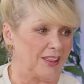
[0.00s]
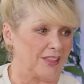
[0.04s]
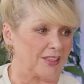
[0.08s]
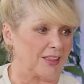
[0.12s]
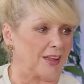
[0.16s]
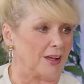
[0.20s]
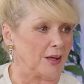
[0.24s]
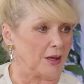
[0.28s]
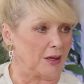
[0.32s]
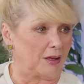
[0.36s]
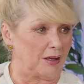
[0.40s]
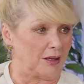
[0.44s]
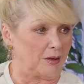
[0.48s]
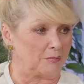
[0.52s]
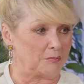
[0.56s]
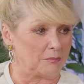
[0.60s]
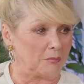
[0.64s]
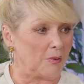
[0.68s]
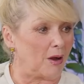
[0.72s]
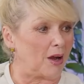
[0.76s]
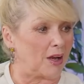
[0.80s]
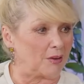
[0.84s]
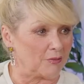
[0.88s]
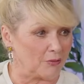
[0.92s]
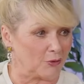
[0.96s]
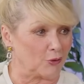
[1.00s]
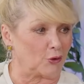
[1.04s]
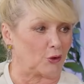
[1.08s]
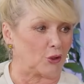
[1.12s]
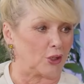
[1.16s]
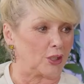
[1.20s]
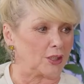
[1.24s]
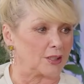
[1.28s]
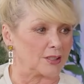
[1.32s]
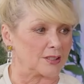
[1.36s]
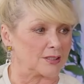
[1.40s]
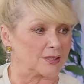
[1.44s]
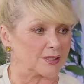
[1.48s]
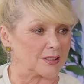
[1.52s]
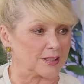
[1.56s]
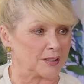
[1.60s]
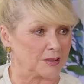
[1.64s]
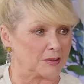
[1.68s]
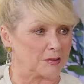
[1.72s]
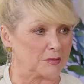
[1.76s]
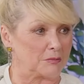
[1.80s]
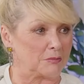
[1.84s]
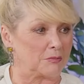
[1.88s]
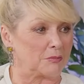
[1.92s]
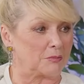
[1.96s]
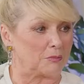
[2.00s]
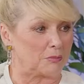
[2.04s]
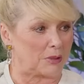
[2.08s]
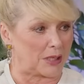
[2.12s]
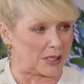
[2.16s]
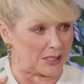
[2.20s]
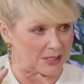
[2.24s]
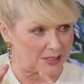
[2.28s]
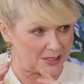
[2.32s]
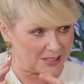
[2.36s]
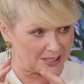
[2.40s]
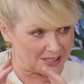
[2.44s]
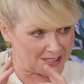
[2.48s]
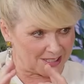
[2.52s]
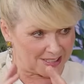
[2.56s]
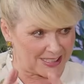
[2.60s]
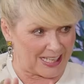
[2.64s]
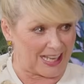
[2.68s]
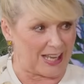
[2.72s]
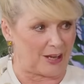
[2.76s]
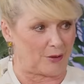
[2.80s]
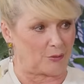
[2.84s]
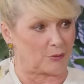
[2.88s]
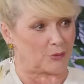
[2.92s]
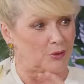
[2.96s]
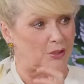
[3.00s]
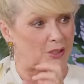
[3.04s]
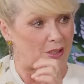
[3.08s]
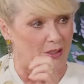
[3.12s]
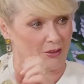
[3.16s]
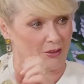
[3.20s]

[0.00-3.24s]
that my voice is the sound